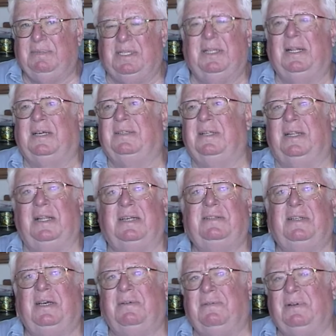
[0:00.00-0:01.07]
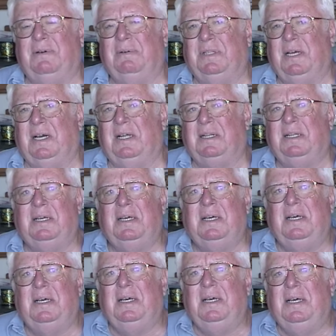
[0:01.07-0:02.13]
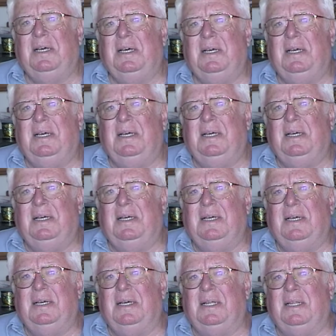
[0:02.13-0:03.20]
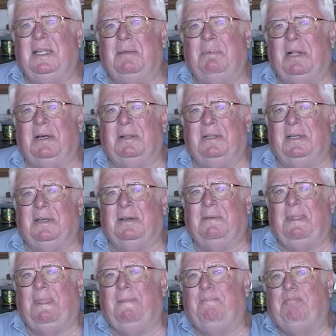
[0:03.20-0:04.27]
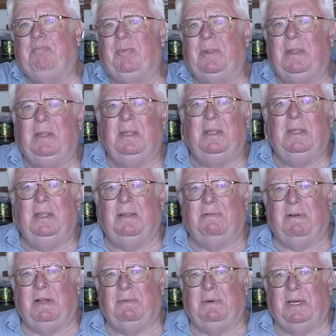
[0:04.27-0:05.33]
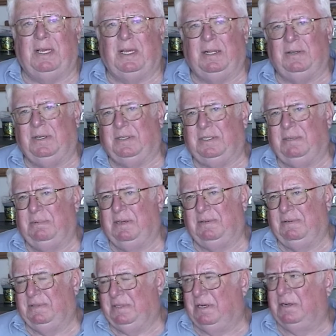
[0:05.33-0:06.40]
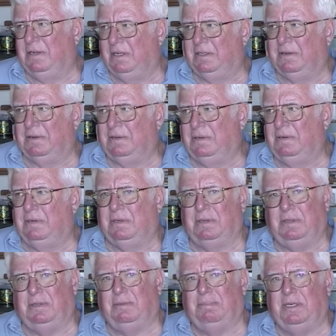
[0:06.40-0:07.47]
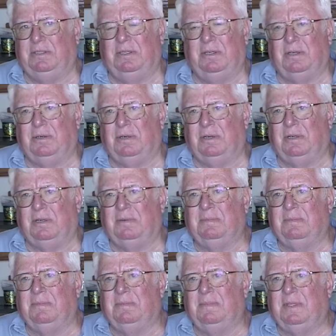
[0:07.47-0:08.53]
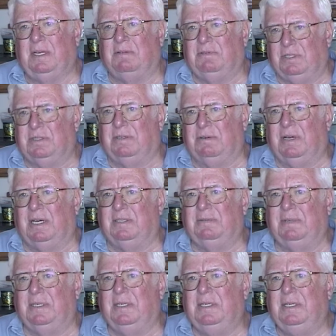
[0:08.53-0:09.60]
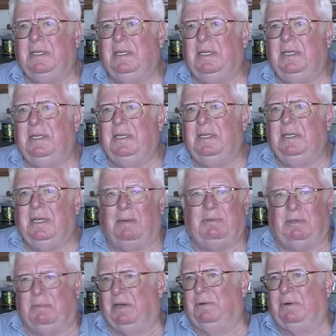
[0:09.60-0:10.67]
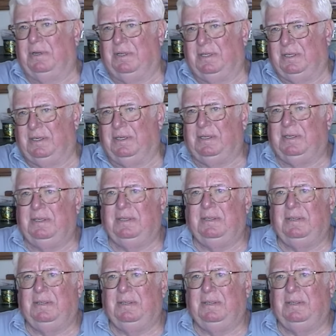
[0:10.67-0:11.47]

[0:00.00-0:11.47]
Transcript: But then, like I said, next day I flew with Don, and they plowed the the runway in just about started at the corner, you know, Pagino corner, because it's just a grass one, up to about where the